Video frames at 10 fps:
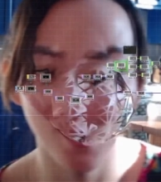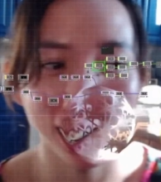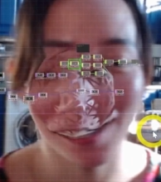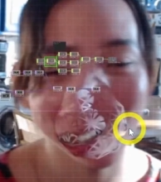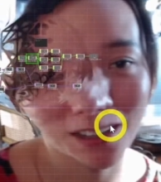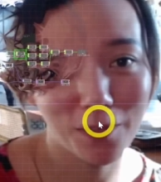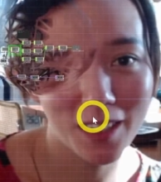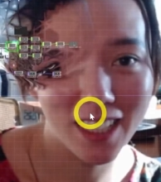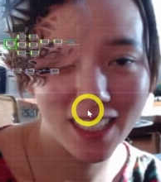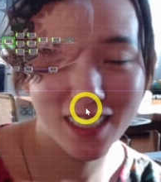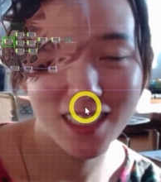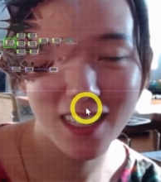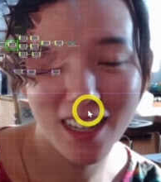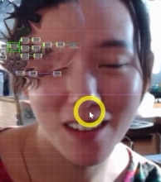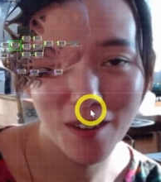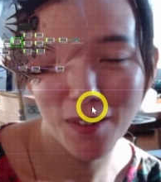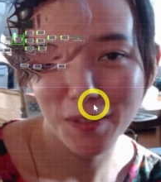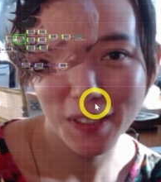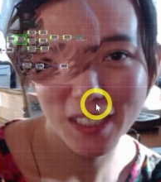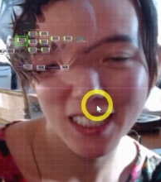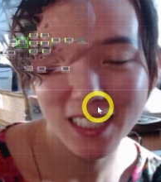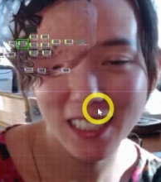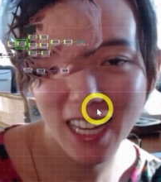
And please remember to